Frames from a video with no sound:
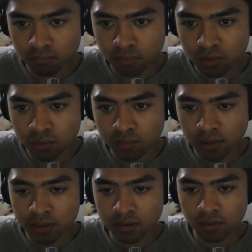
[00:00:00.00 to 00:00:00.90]
Boom.
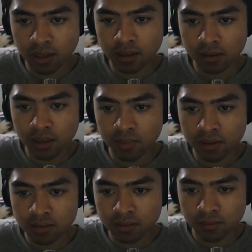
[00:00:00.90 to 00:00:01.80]
Okay, so an int
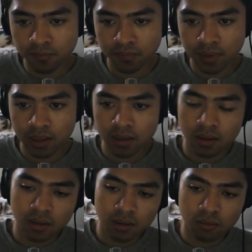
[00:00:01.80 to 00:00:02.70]
limit,
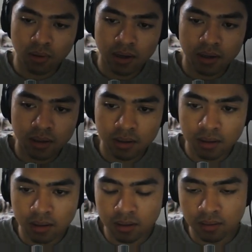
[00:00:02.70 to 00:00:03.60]
where
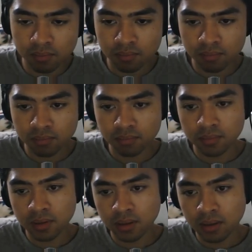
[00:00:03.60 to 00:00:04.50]

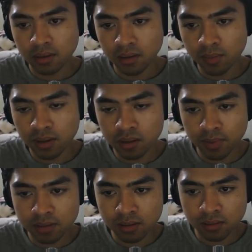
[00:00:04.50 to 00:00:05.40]
limit is
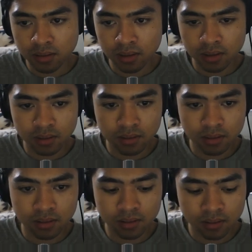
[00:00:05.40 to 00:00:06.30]
basically
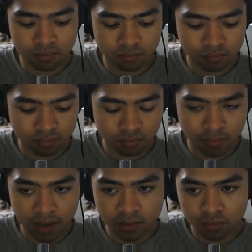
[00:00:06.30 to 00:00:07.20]

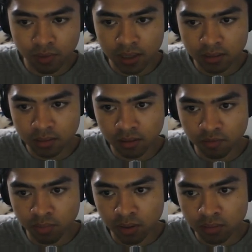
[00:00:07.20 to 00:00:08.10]
max weight
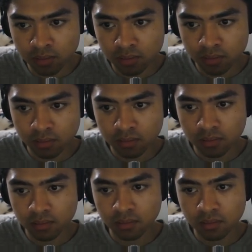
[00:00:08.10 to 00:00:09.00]
of boat.
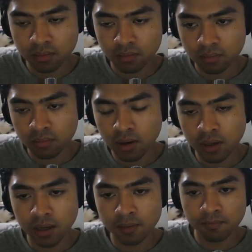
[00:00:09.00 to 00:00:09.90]

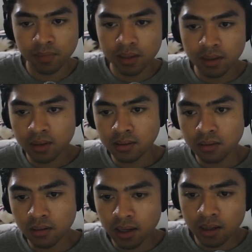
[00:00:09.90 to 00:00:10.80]
Okay. So
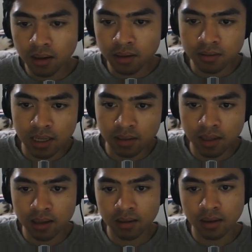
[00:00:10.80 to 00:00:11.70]
I kind of understand
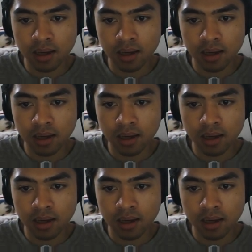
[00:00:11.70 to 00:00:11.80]
that.